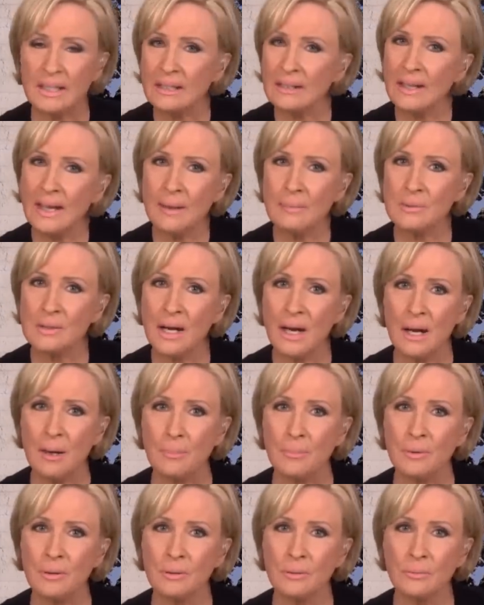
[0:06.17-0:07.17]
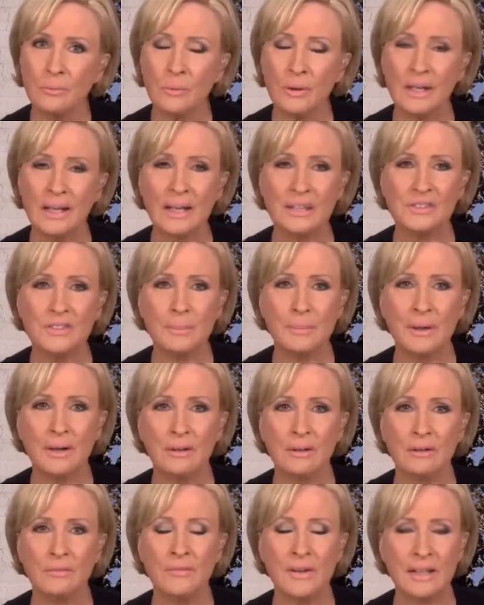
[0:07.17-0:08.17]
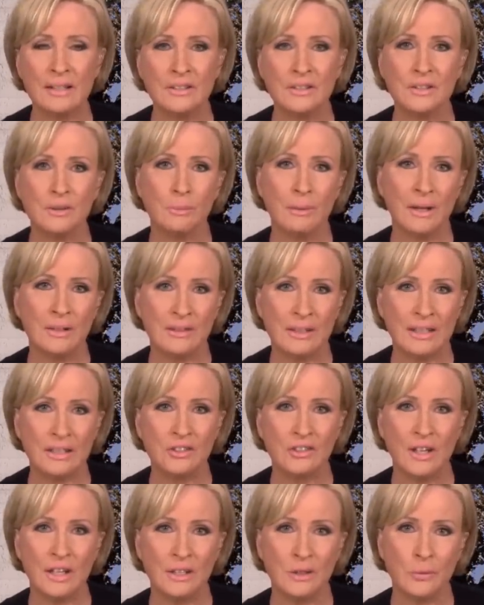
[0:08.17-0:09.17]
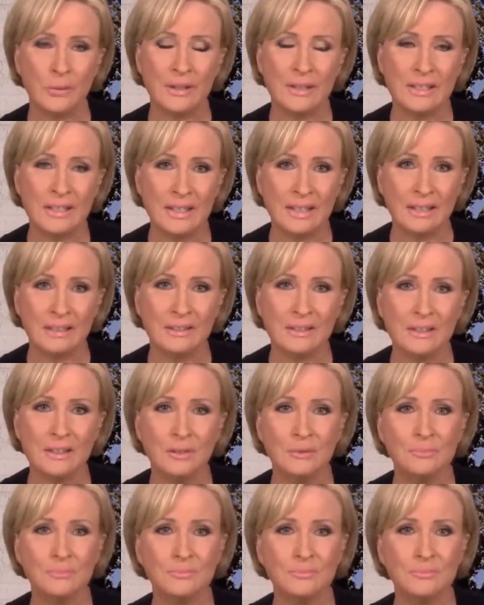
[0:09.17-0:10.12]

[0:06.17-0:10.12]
clammed up when asked about events surrounding January sixth.